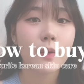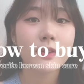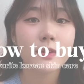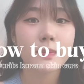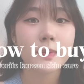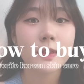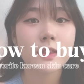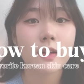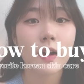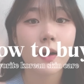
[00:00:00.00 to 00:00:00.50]
was
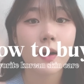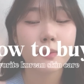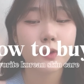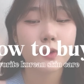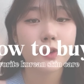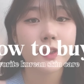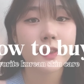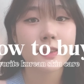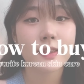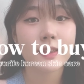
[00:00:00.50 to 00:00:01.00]
my top
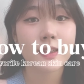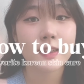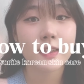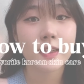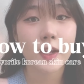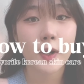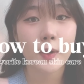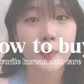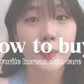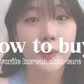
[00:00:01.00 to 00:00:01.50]
3
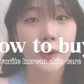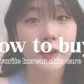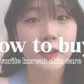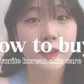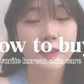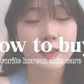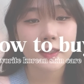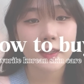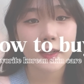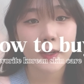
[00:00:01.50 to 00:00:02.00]
skincare
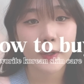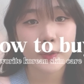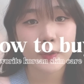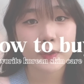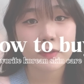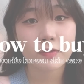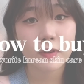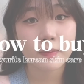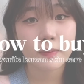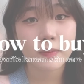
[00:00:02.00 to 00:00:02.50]
products that I
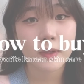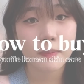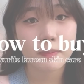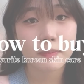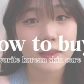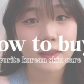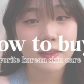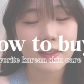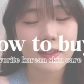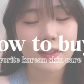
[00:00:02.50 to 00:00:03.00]
used from
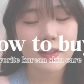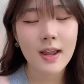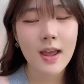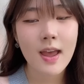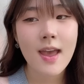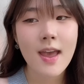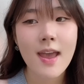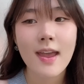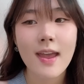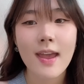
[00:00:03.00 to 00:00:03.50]
numbuzin.
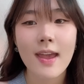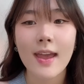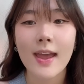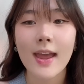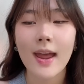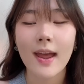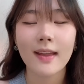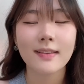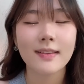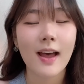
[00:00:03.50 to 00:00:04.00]

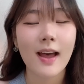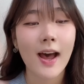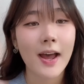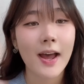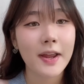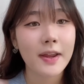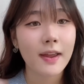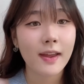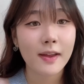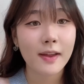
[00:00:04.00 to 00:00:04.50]
And
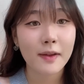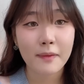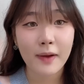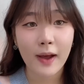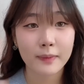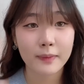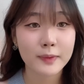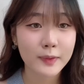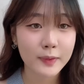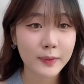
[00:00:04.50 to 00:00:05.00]
I am
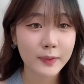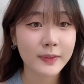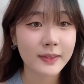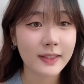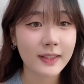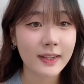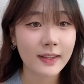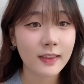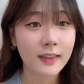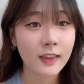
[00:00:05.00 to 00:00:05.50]

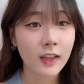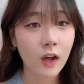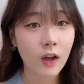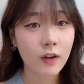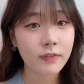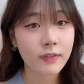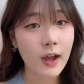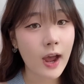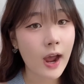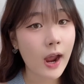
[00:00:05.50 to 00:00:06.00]
absolutely in
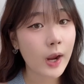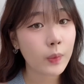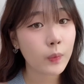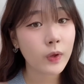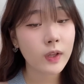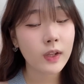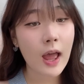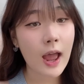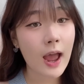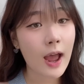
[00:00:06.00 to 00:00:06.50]
love. I
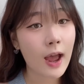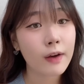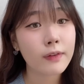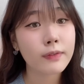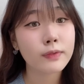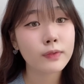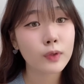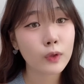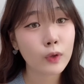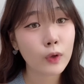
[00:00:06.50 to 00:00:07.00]
will
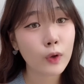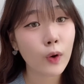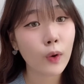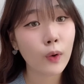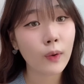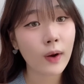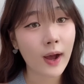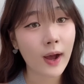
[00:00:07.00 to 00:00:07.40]
have to go